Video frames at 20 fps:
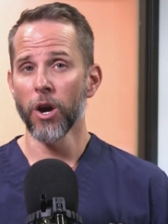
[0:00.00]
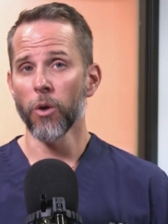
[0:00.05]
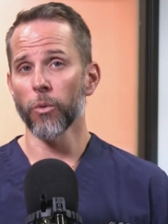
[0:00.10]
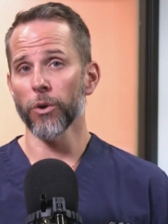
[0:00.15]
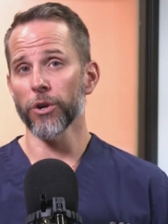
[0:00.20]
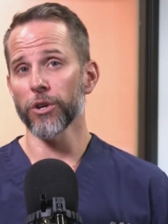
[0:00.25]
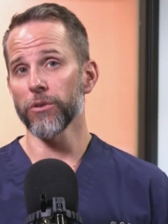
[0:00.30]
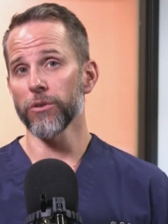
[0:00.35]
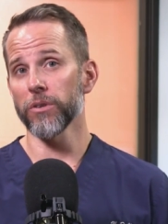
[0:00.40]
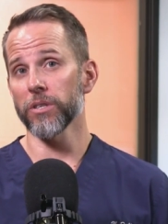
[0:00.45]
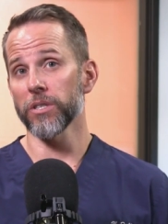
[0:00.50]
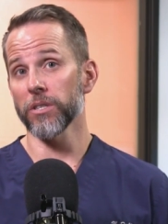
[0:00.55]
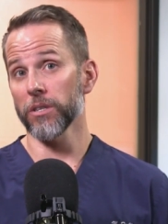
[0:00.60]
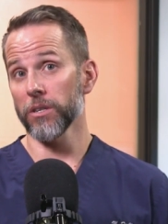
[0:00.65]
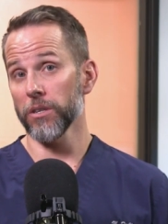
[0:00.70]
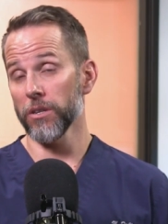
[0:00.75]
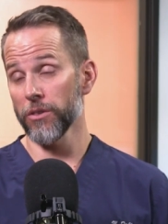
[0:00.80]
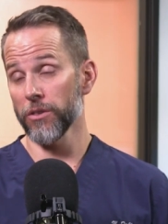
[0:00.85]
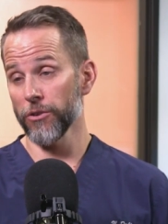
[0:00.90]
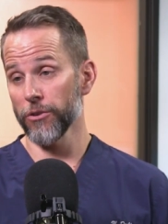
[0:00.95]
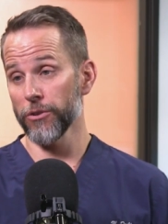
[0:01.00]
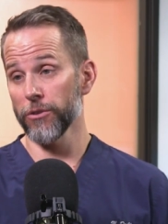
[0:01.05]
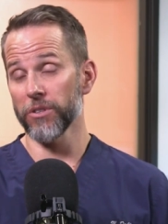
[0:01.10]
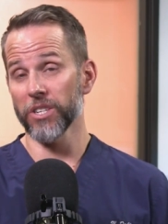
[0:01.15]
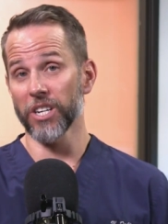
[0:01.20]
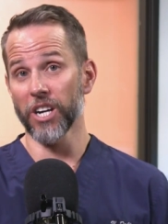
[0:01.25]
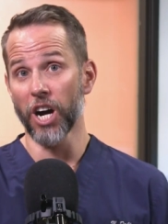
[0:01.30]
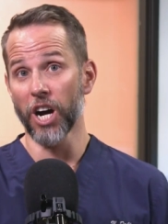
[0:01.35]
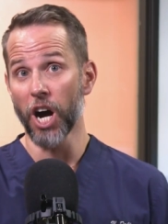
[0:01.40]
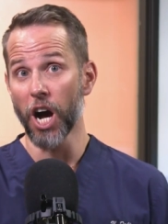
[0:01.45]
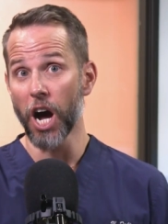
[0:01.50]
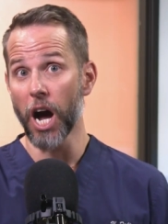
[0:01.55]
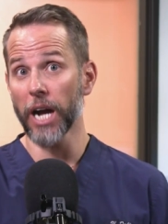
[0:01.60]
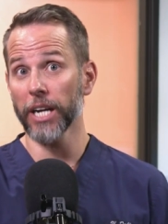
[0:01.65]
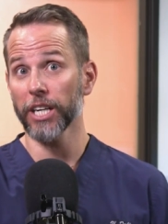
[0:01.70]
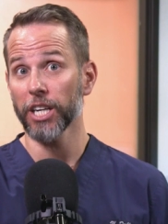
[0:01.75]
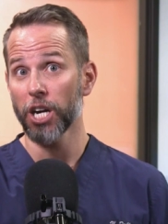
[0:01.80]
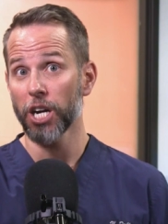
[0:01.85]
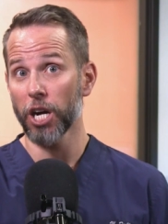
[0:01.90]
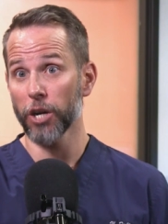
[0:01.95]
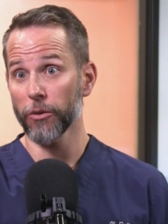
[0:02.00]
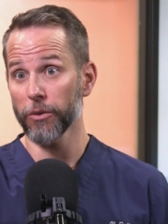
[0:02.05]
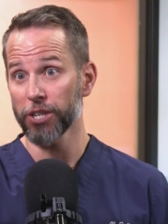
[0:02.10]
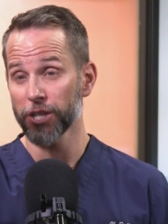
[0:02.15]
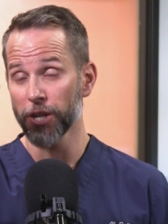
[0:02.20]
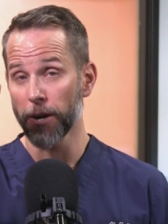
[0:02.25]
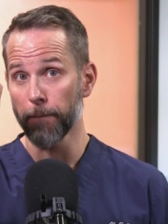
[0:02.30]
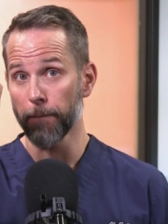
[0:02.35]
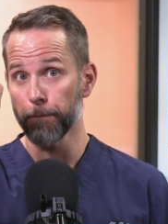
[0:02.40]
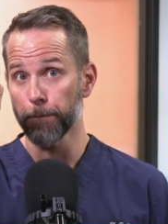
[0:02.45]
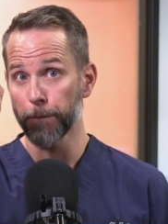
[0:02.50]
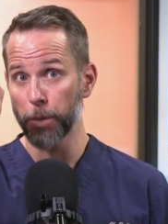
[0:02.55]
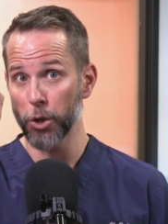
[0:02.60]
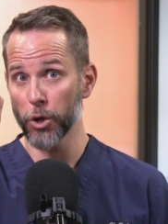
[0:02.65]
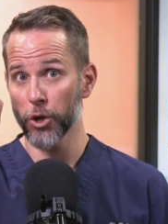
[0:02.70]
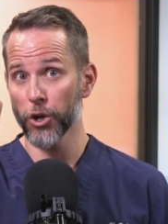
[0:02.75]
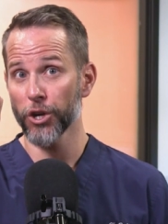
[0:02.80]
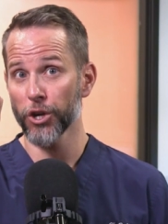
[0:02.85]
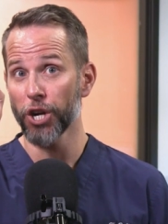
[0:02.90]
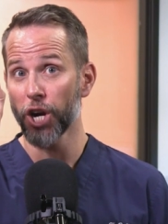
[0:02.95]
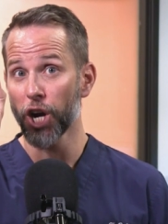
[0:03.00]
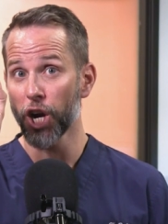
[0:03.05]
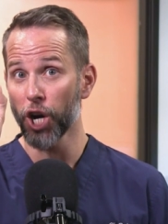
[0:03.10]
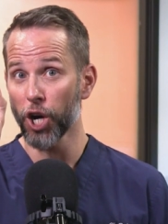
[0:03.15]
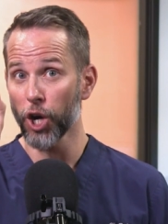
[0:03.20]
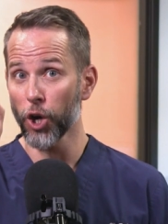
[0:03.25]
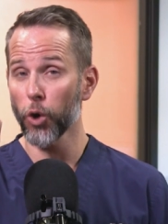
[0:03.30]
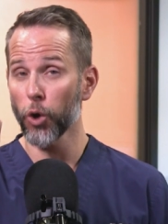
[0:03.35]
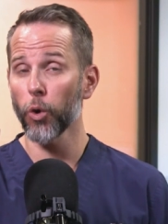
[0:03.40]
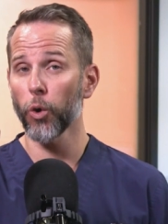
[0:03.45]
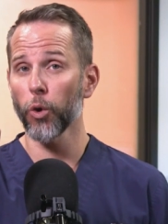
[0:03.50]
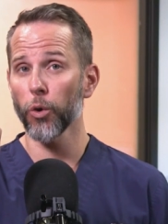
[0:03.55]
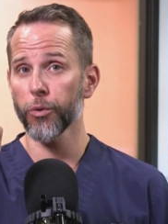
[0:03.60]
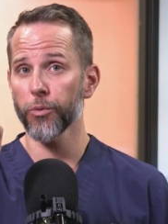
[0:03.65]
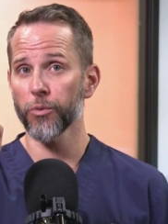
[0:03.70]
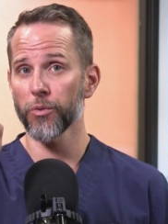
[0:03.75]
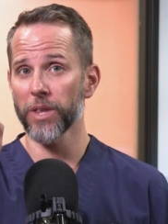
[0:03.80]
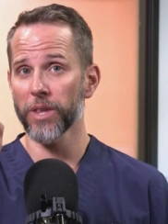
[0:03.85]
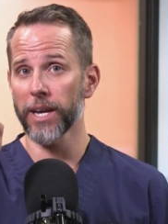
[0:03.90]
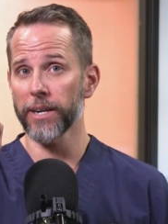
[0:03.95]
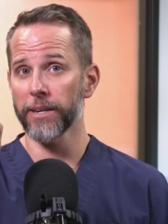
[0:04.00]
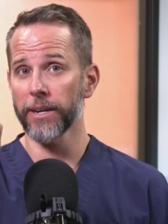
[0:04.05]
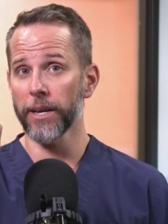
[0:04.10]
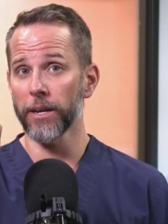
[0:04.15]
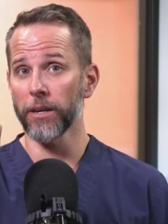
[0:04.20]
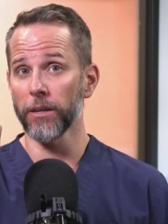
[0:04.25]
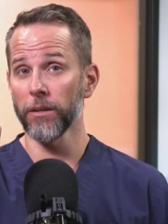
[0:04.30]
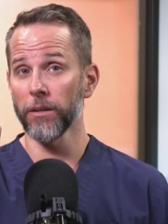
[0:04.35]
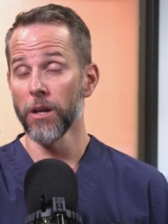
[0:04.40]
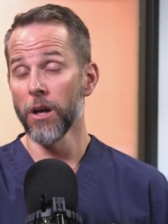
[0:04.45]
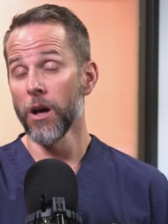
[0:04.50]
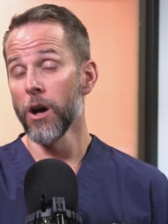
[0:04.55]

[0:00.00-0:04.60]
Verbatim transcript: Where you're using either using a hot cautery to burn a hole through that nail.